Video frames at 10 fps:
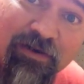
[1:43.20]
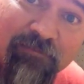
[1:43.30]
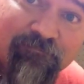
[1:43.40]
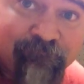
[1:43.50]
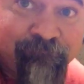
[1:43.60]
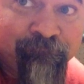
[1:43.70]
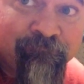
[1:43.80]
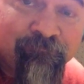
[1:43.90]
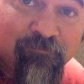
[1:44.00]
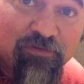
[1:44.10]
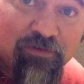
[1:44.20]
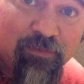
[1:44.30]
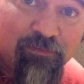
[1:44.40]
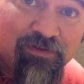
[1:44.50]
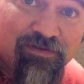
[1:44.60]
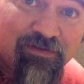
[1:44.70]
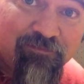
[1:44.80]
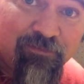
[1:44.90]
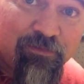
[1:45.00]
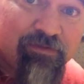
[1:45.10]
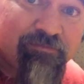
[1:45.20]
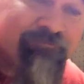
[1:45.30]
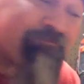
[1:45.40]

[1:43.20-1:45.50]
job. Should be pretty straightforward.